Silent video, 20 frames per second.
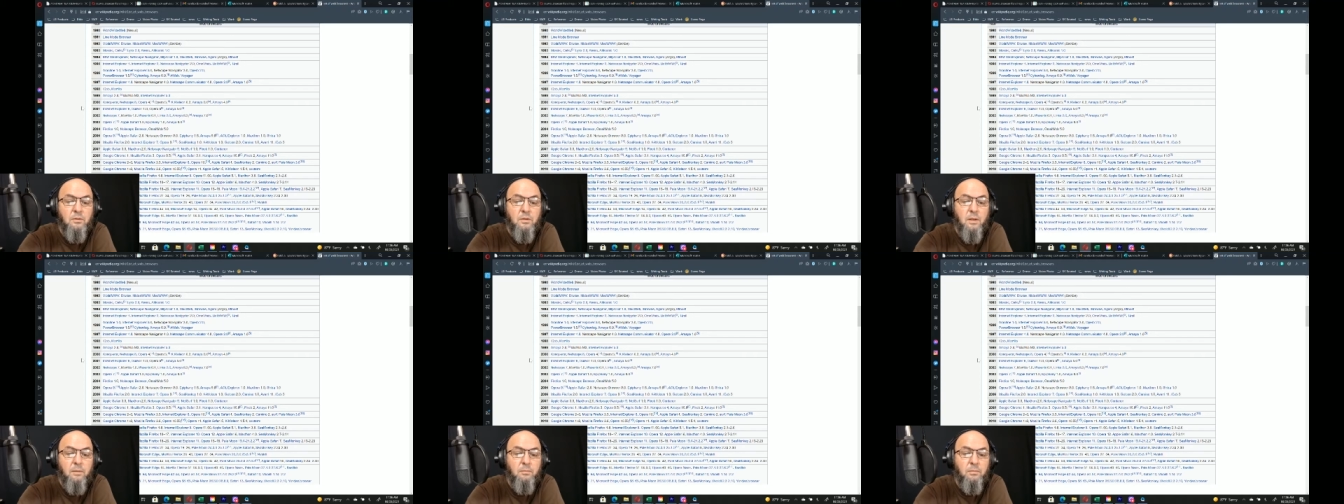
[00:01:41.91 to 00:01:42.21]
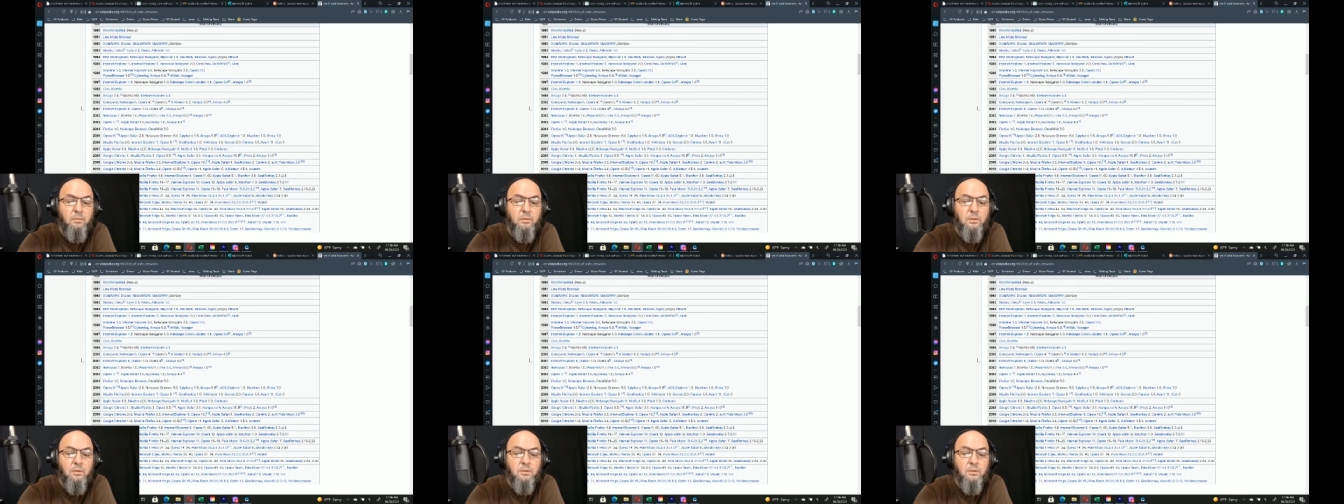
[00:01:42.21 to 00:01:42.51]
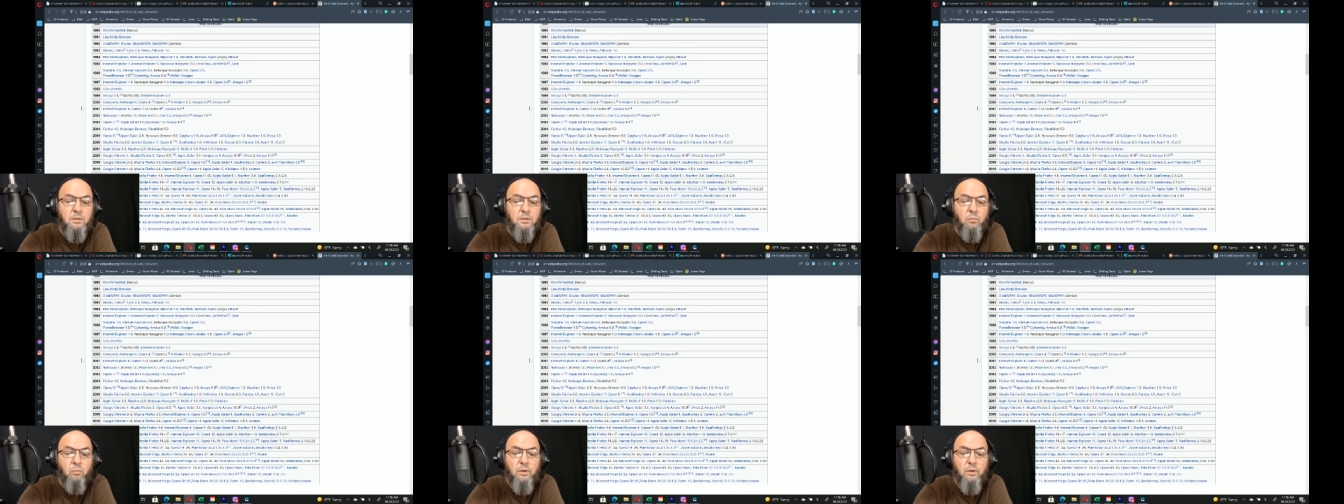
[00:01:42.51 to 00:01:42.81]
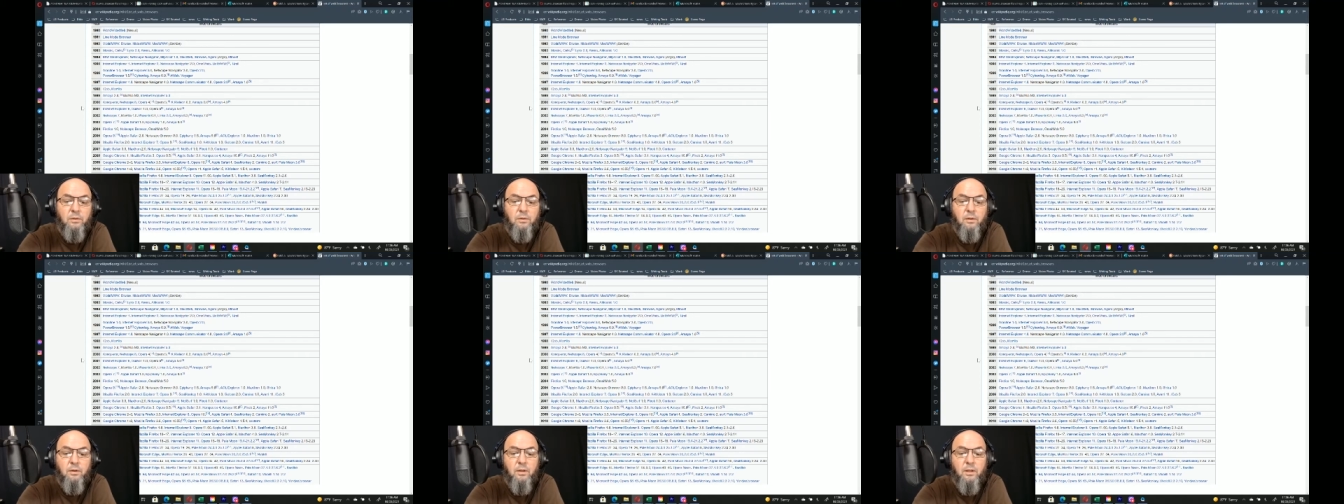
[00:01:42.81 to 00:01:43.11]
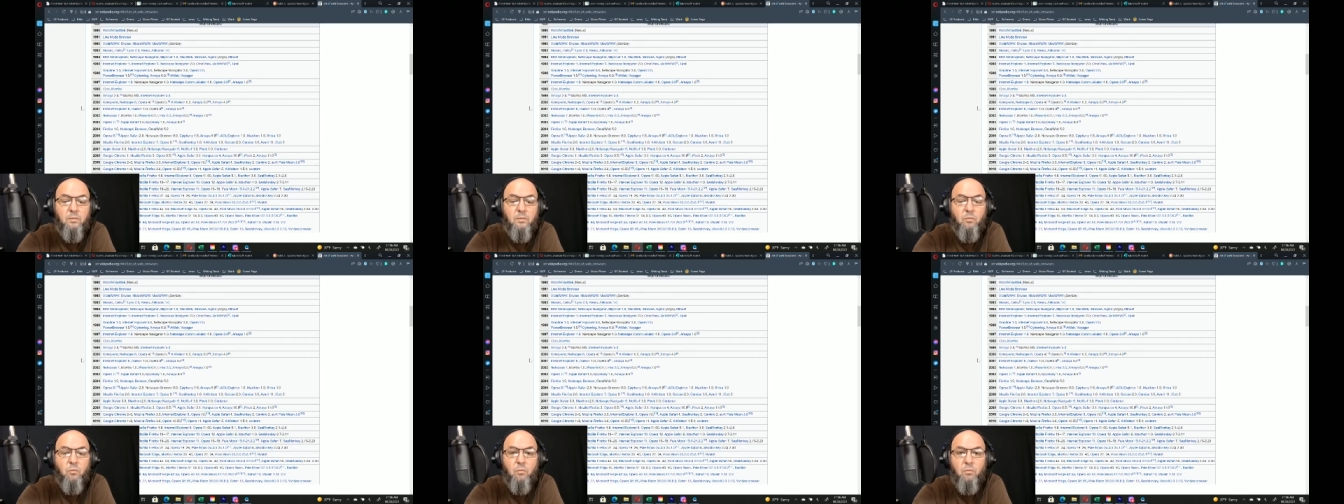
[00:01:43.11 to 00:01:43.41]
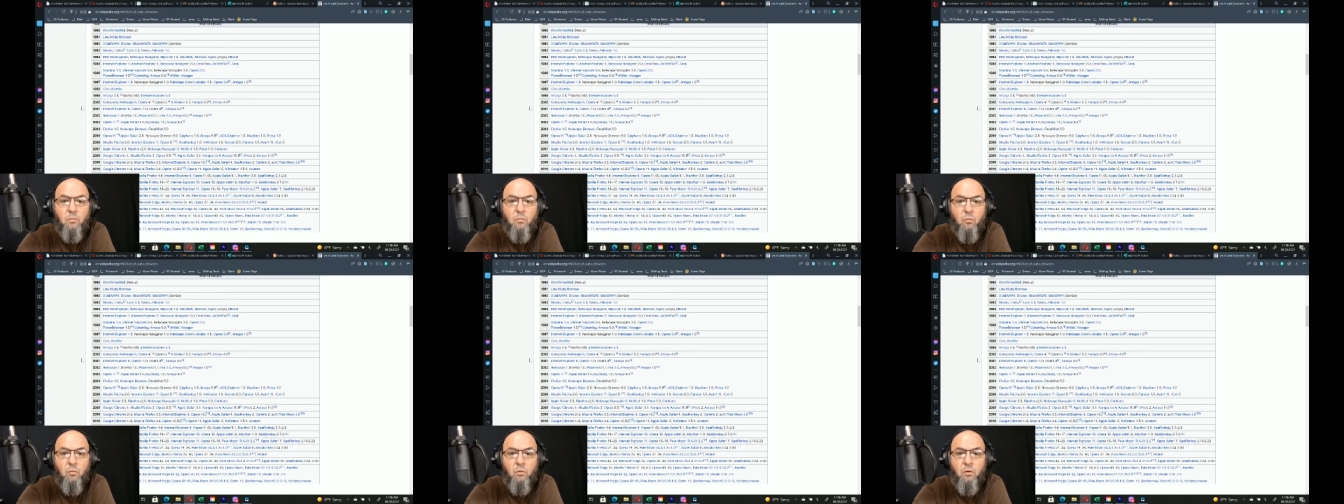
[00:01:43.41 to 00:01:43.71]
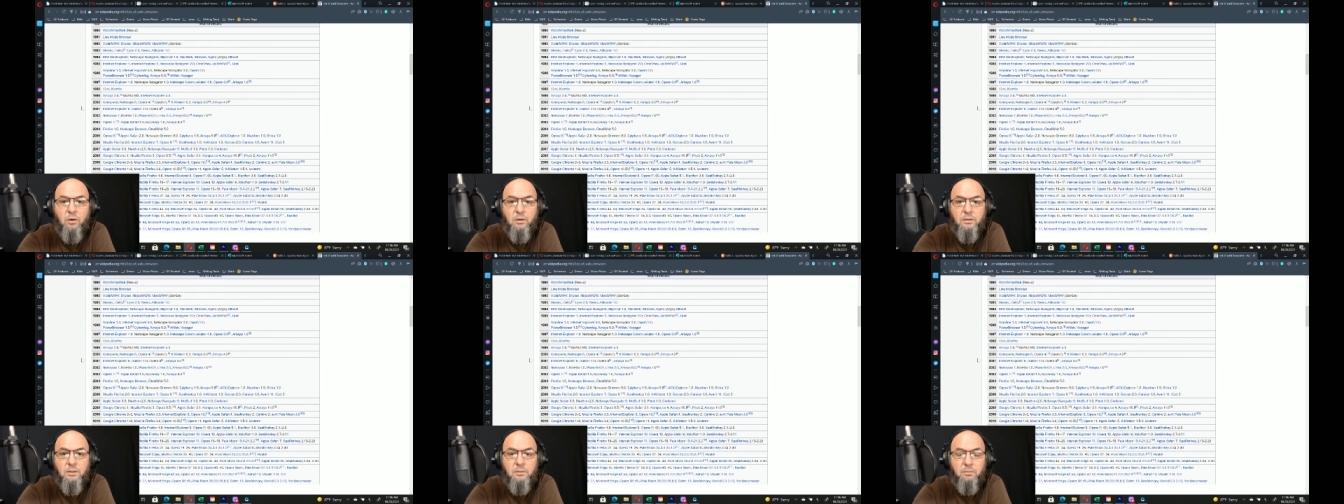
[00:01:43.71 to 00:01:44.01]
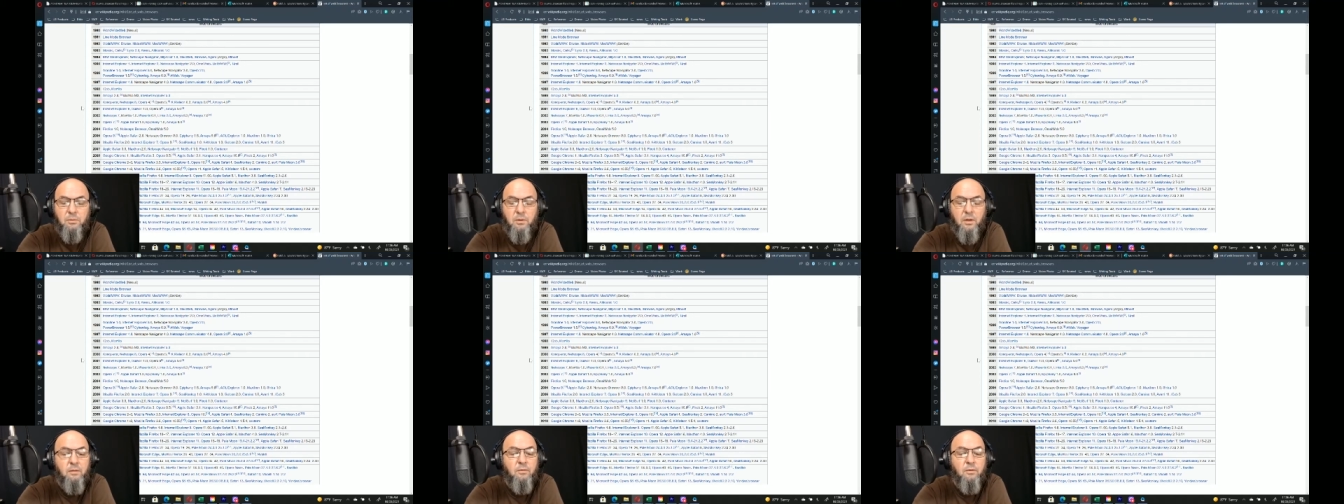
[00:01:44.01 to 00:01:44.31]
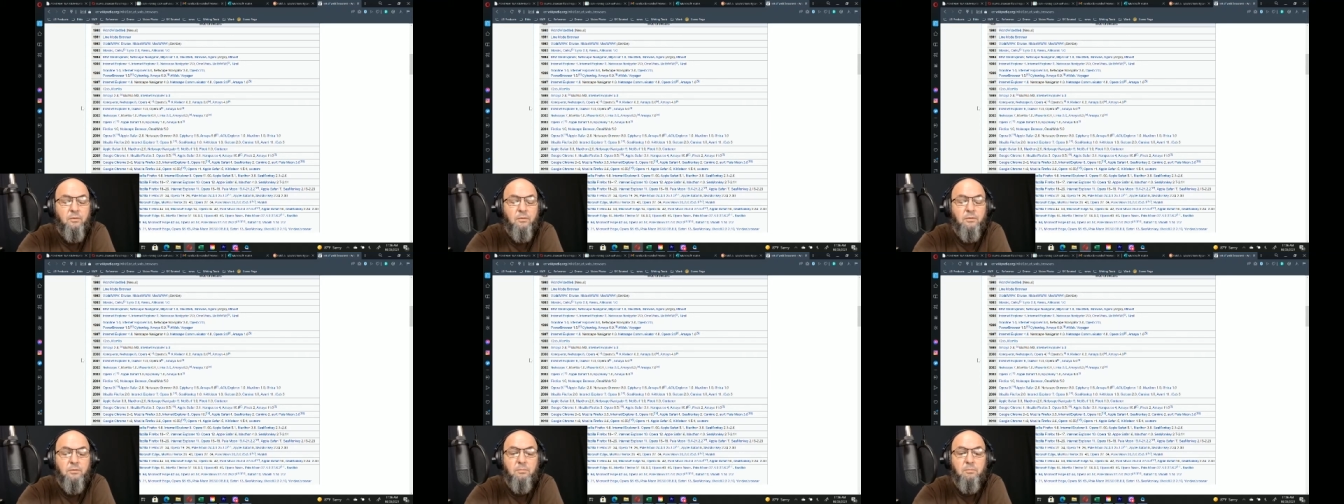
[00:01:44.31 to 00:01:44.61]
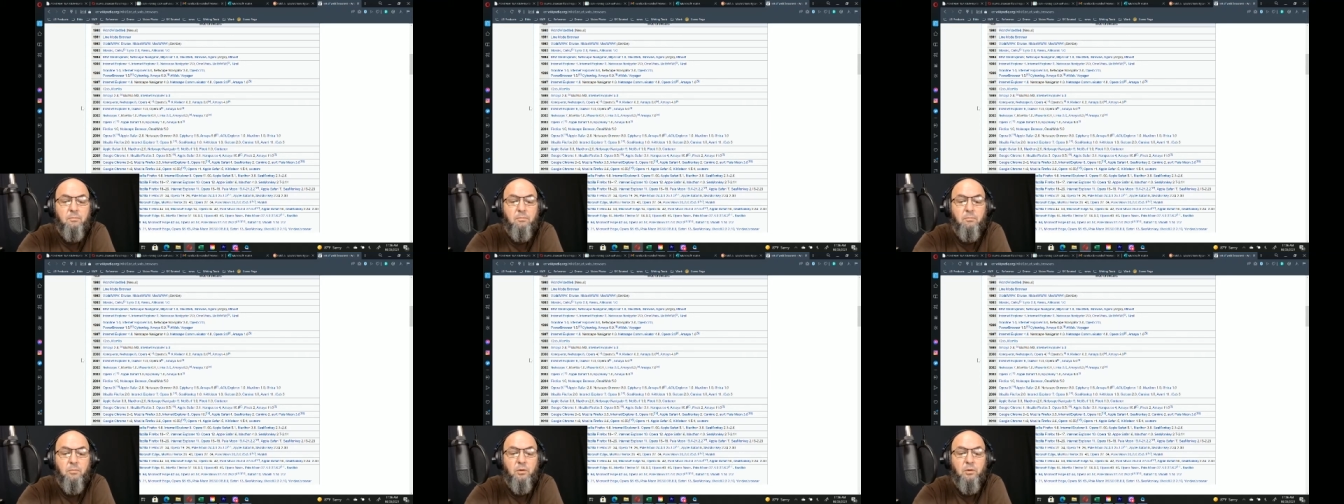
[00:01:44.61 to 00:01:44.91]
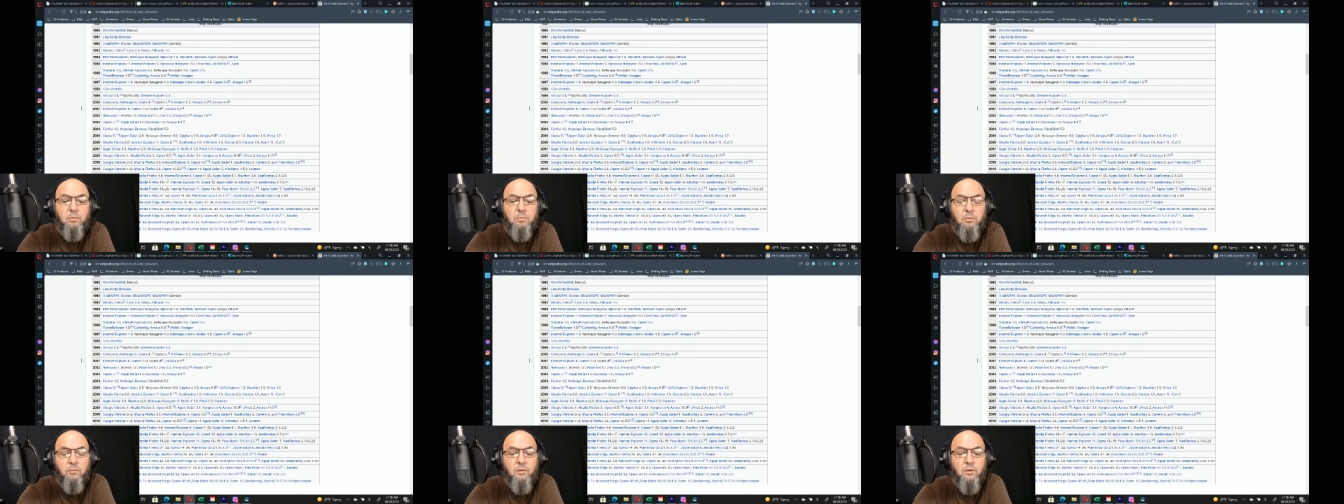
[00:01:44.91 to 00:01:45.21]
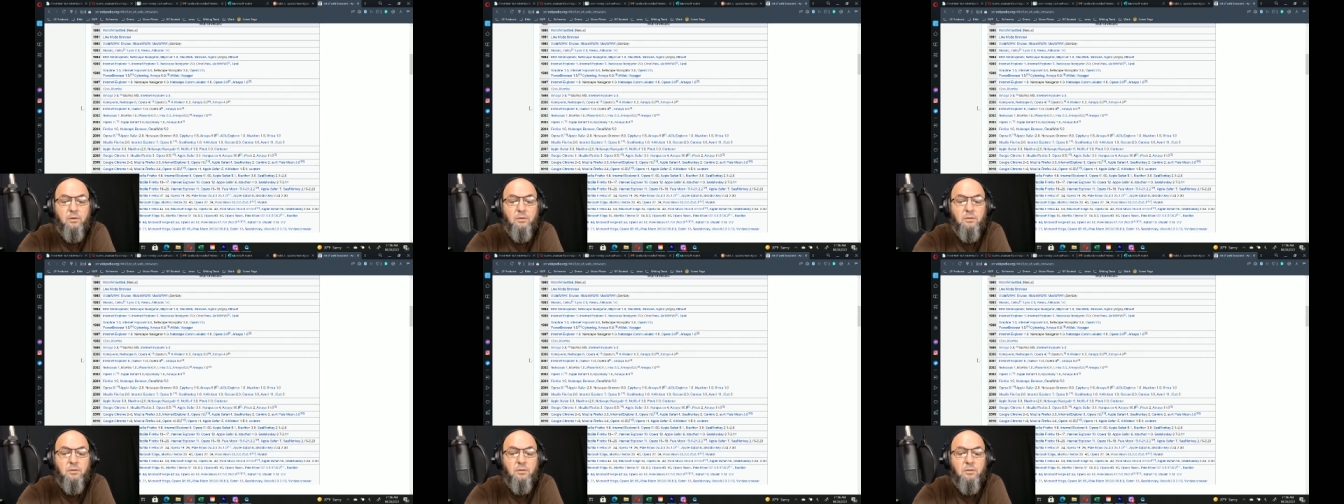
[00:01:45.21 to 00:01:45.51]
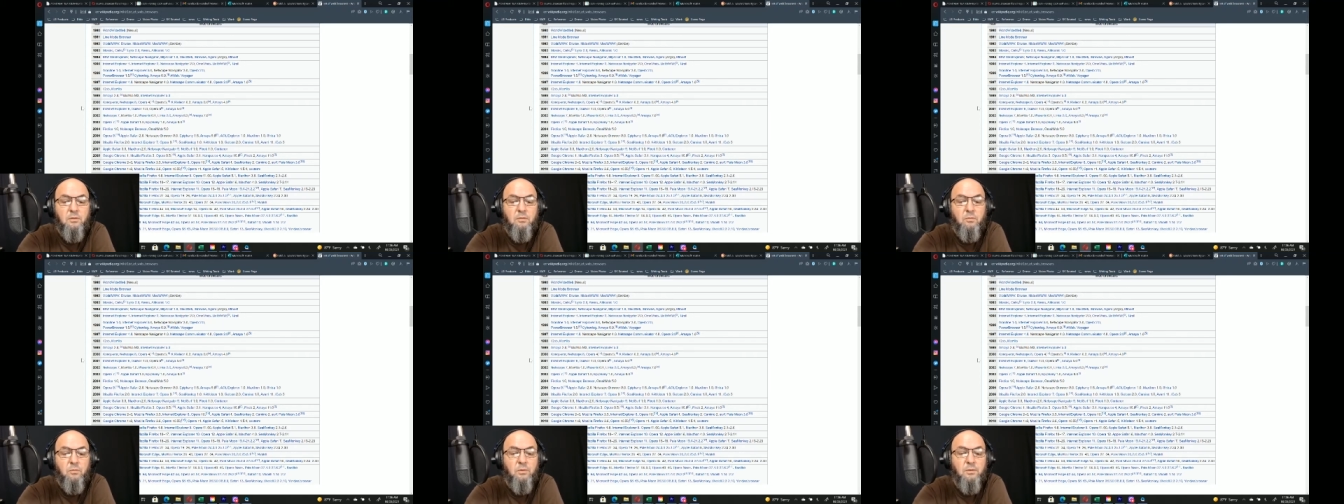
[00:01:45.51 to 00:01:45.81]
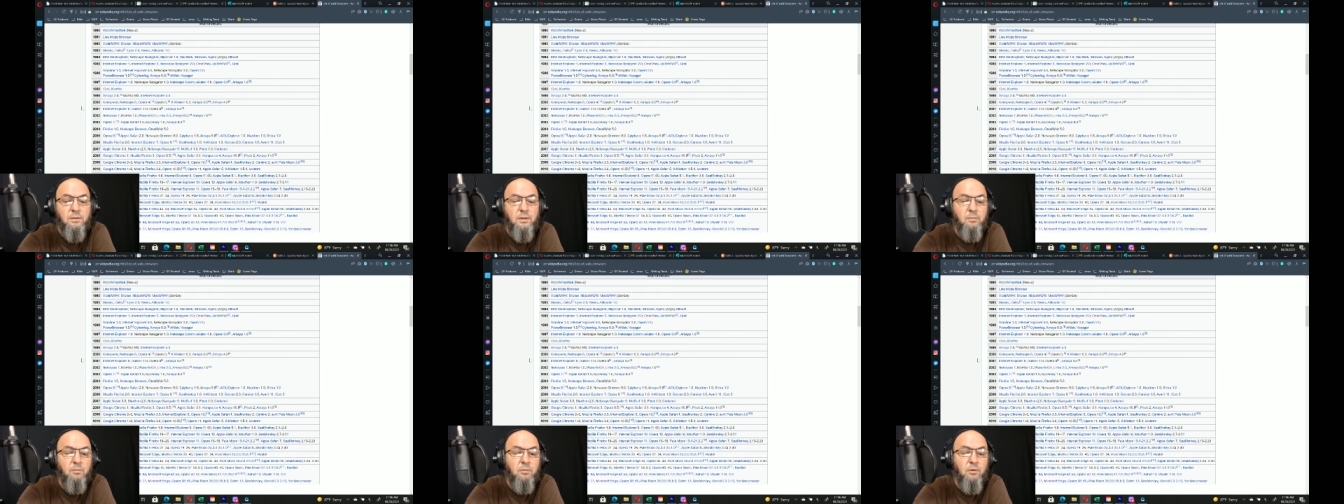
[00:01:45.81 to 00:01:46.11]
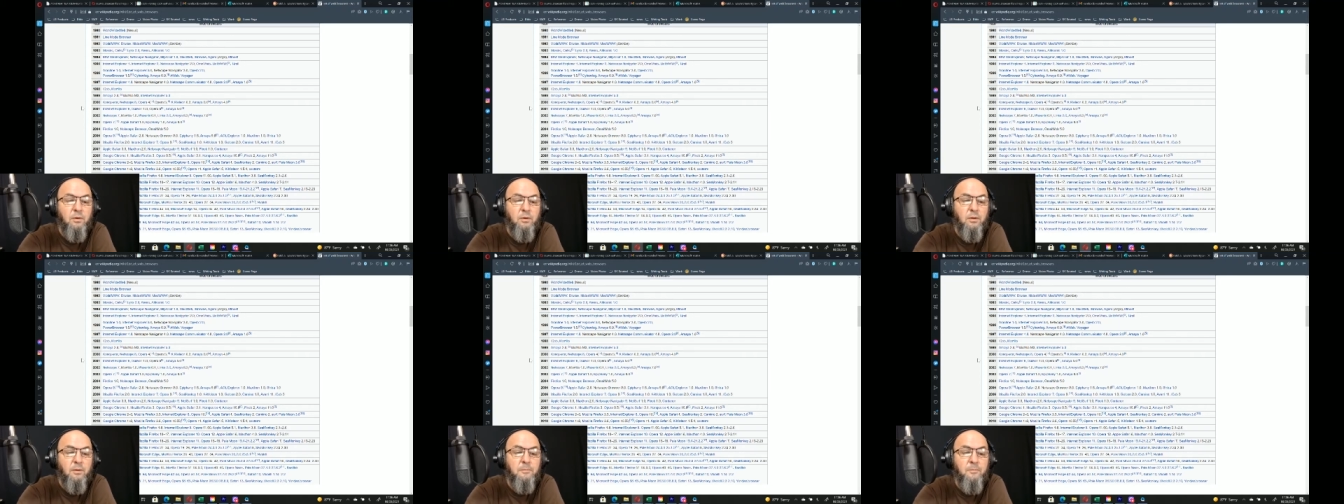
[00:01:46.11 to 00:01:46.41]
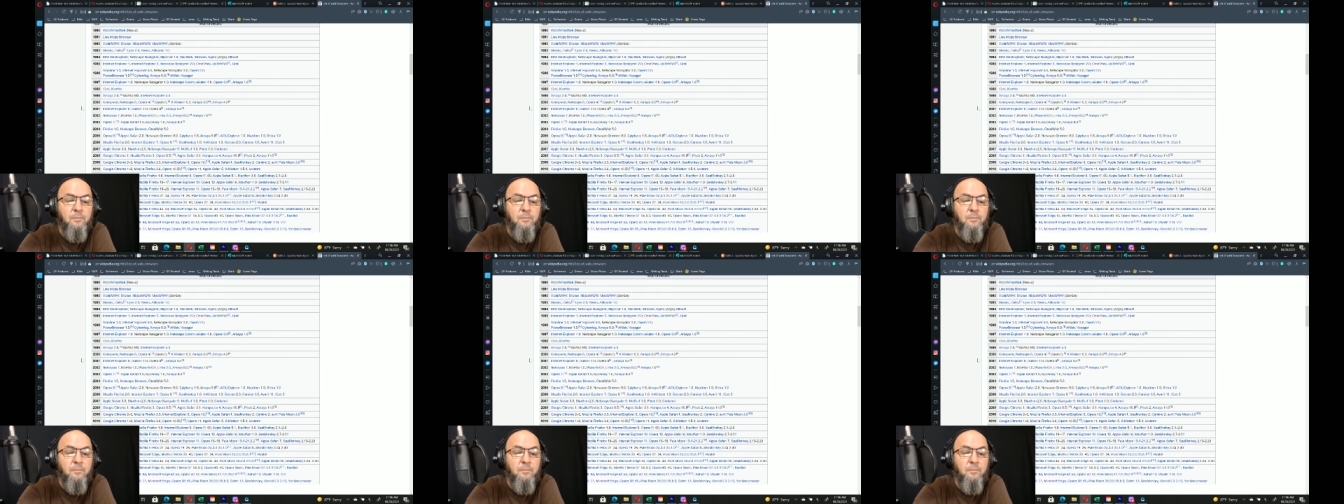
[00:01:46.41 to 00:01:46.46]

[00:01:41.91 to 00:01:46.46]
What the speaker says: I'm just reading the name once, but I've used multiple versions of the ones I'm reading.